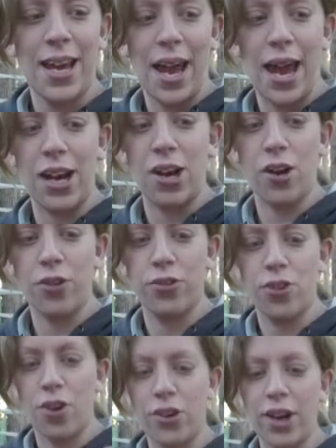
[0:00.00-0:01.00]
and an old
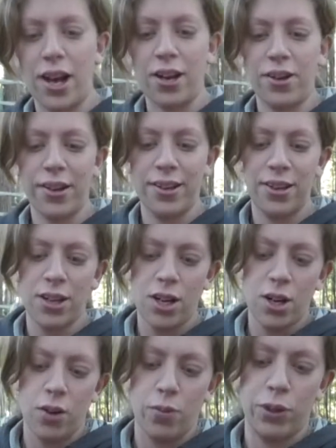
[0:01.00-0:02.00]
dog collar,
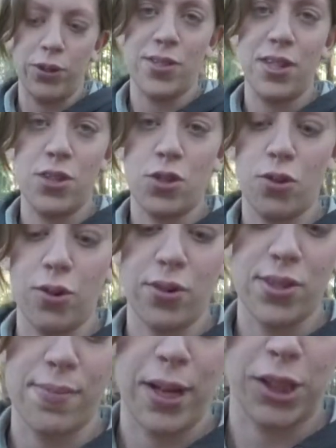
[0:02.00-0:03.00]
which was since drilled
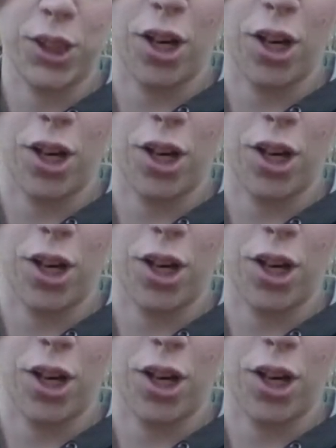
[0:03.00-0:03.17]
some extra